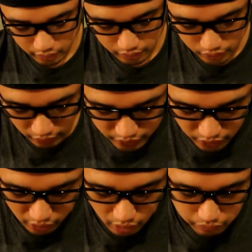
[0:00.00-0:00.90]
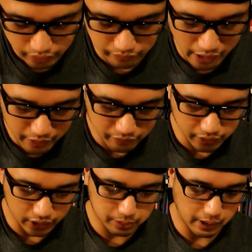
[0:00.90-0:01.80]
So let's start off with the Value
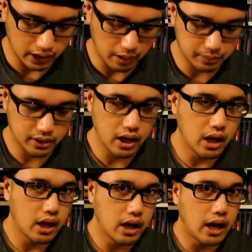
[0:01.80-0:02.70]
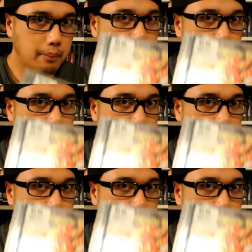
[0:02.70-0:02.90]
Village pickups. I